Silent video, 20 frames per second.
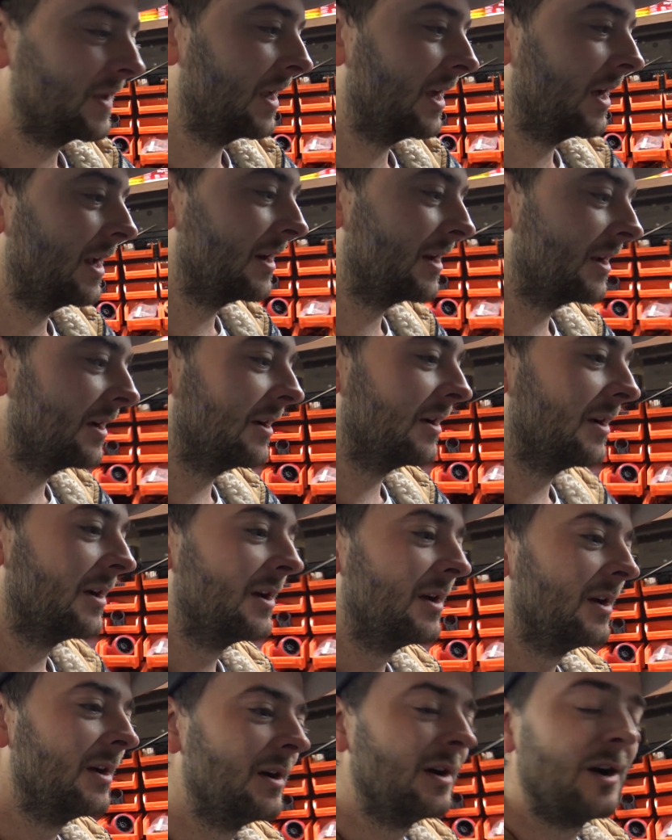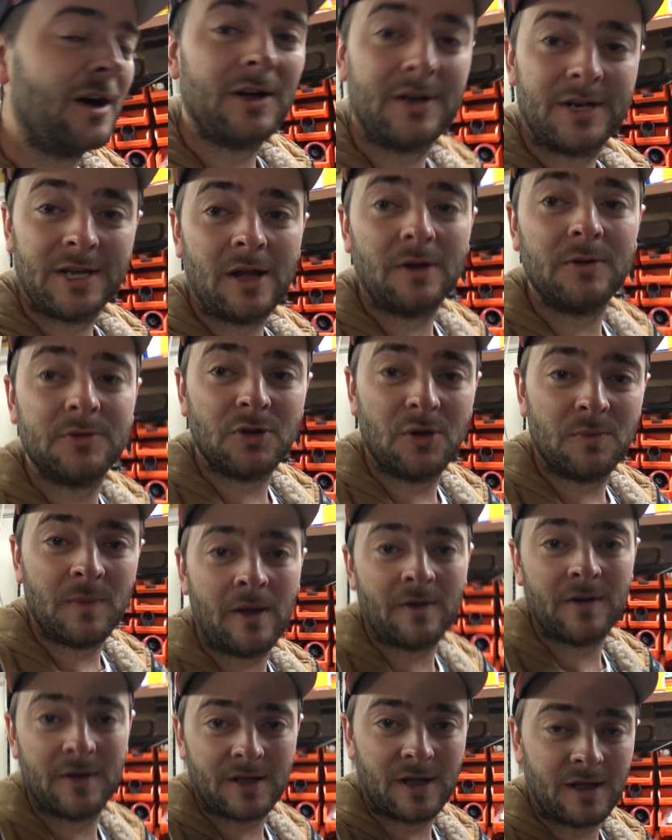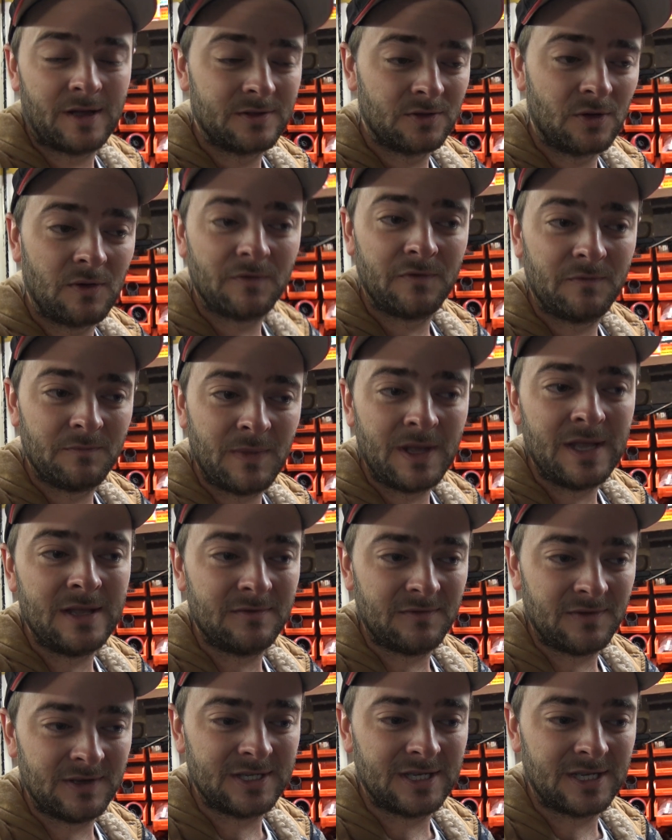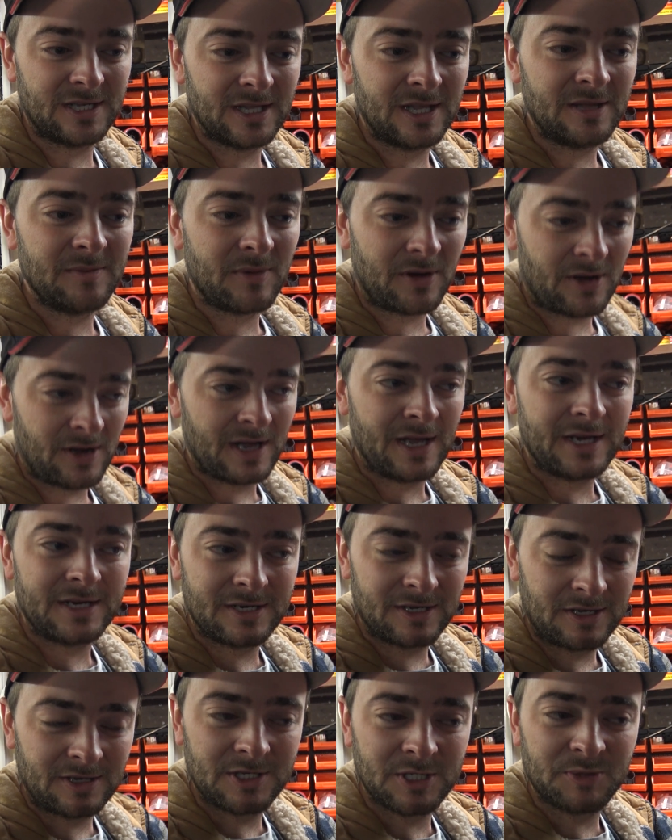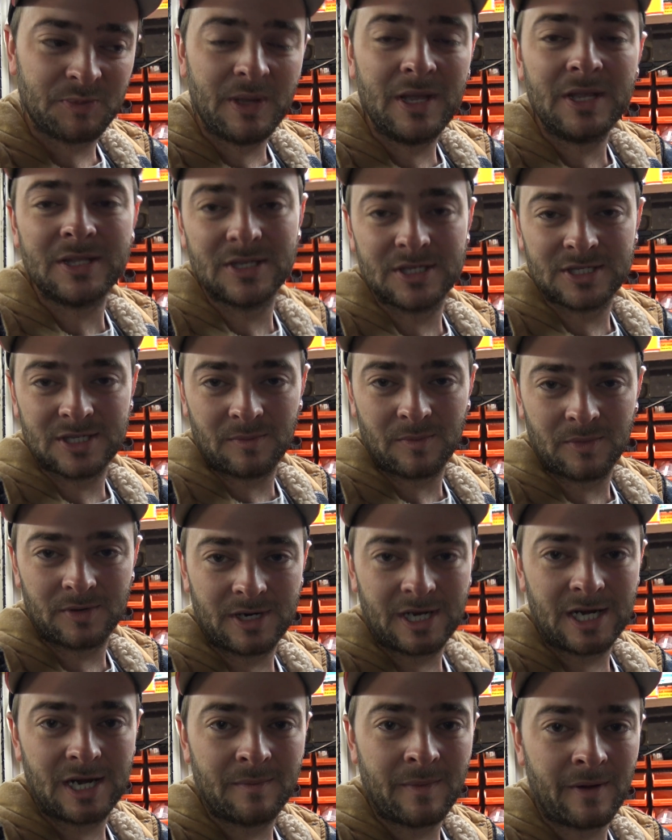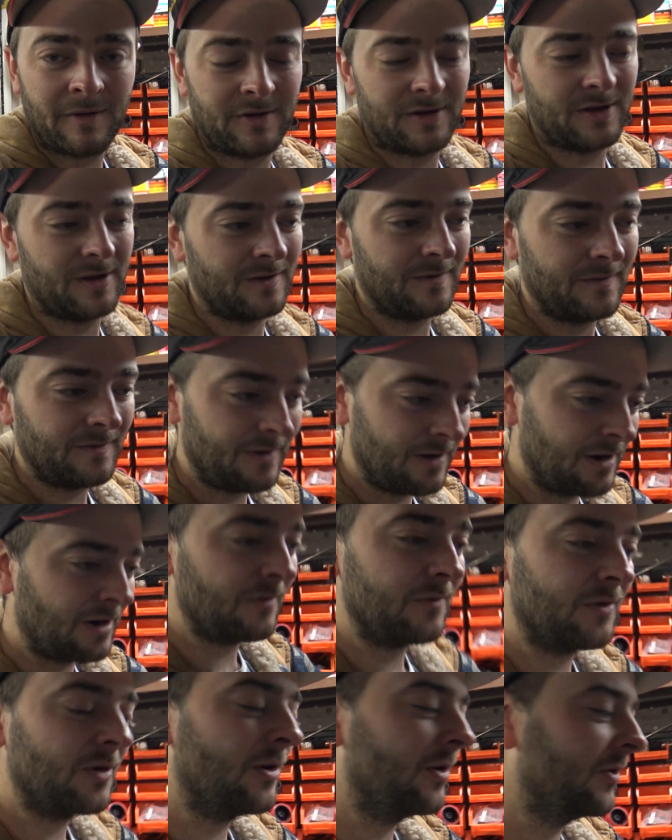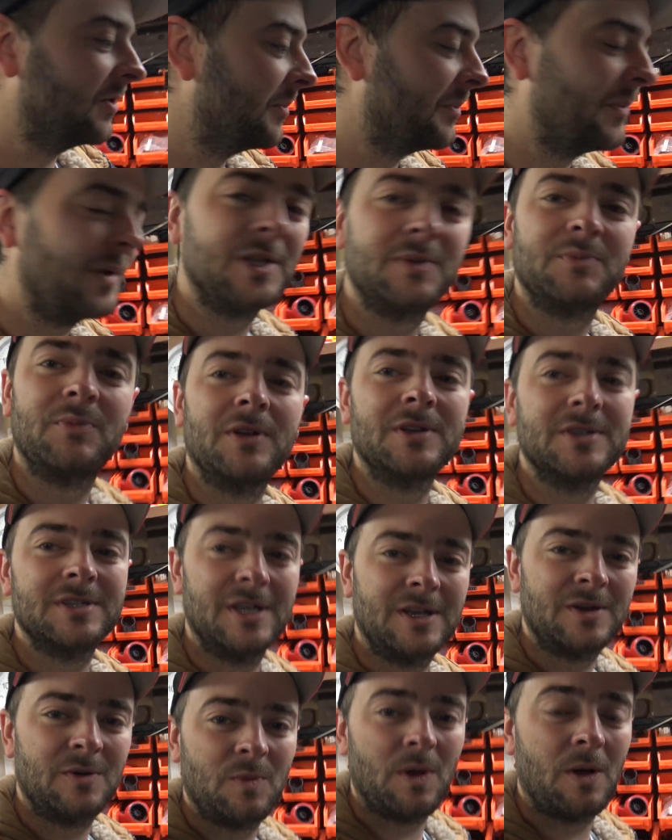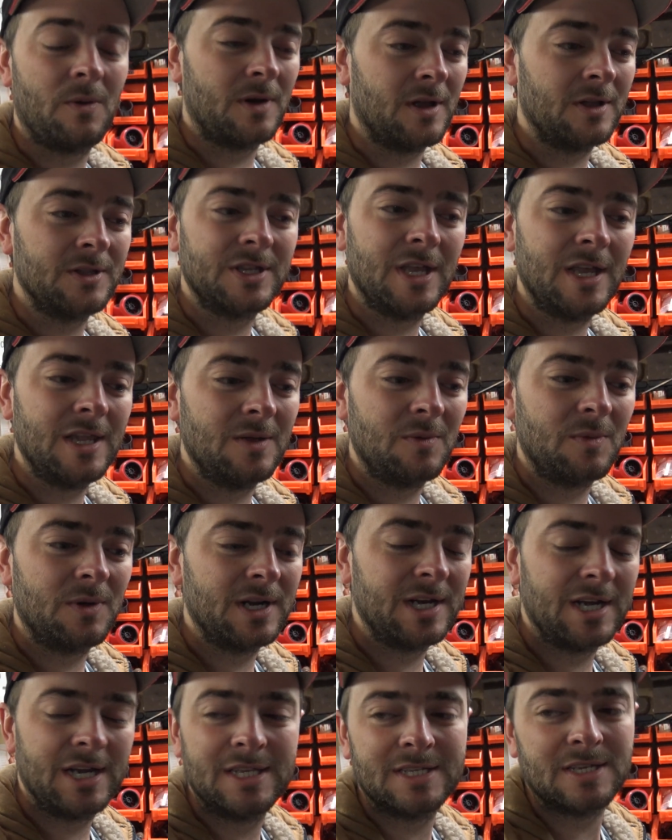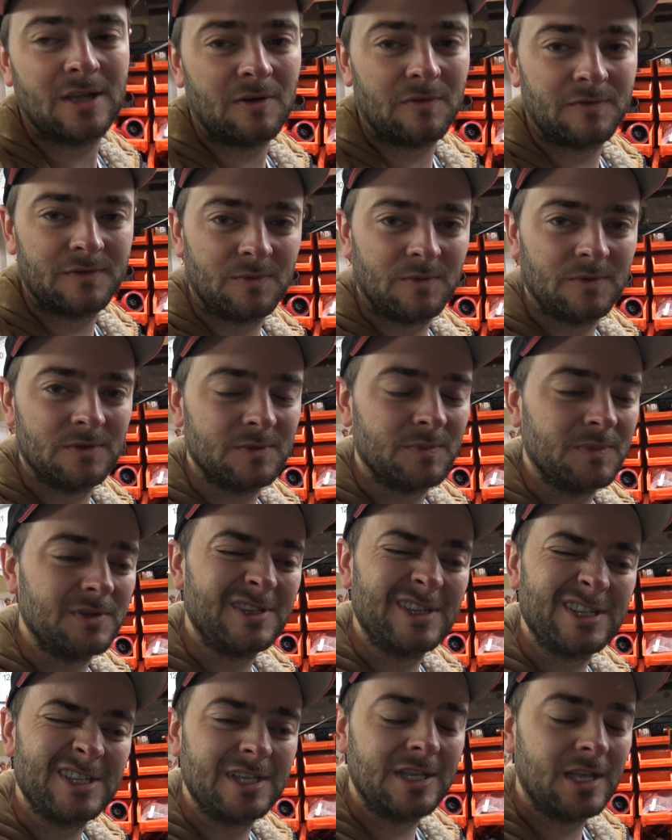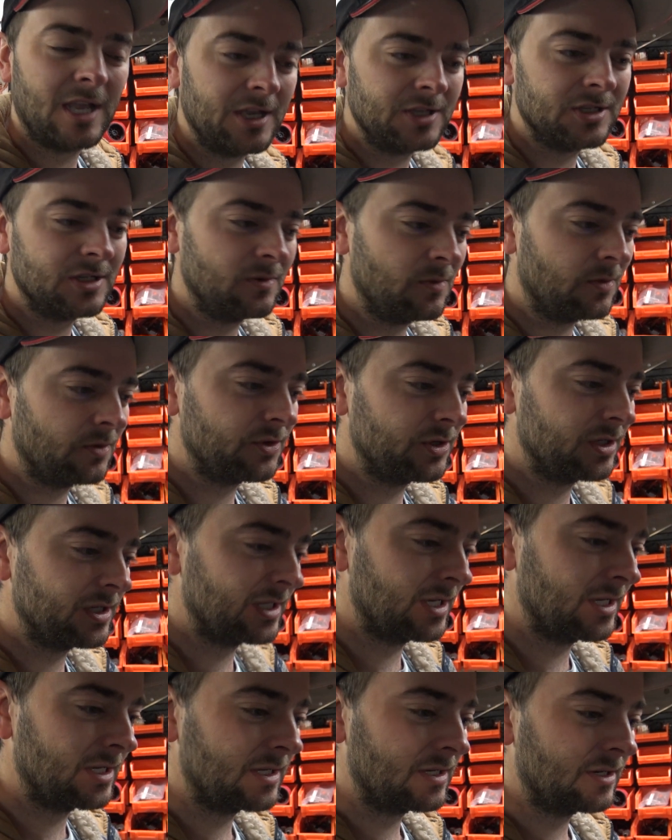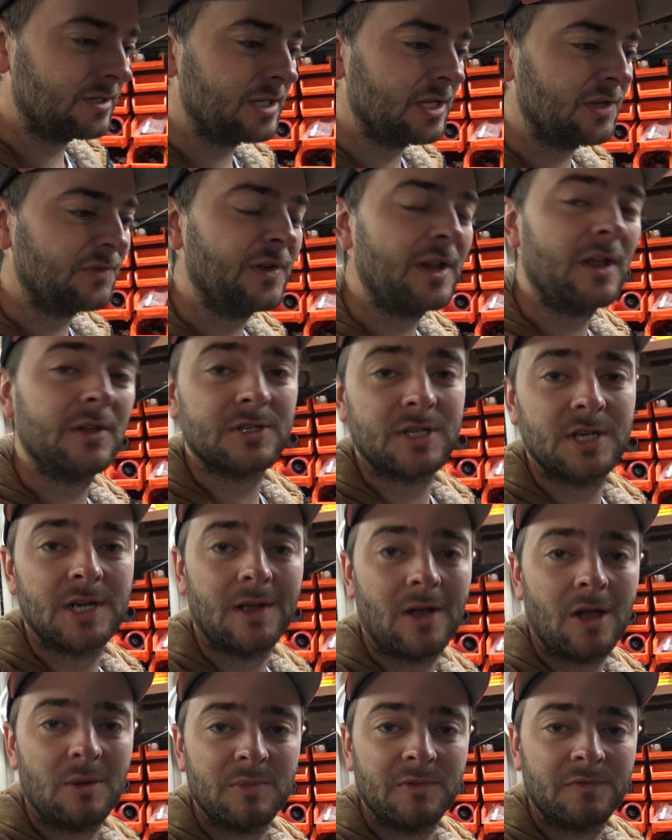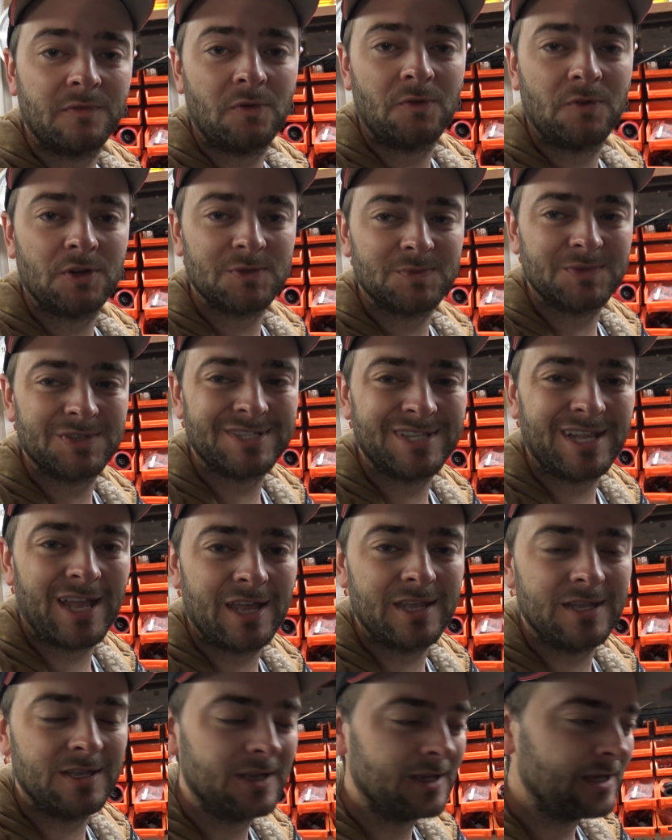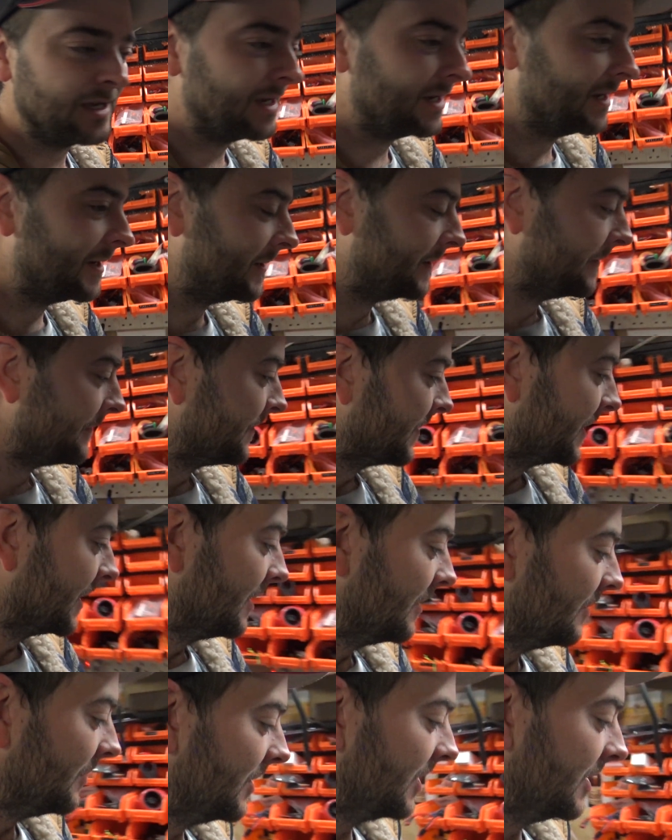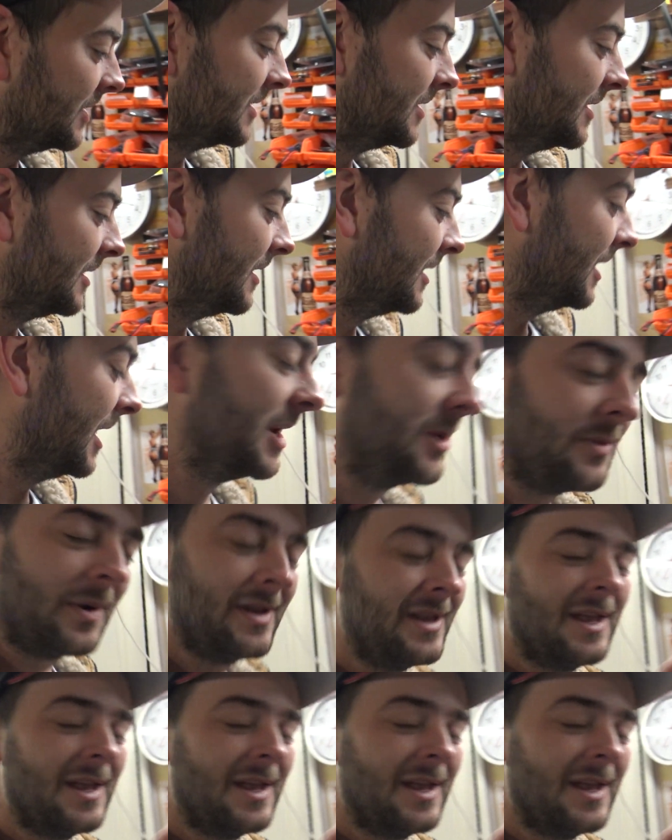And I had to go to America, not me physically, but I had to speak to somebody in America. And I've got her the best present in the world. I'll tell you what it is afterwards, just in case she watches this, because this video is going to go up before Christmas Day. But anyway,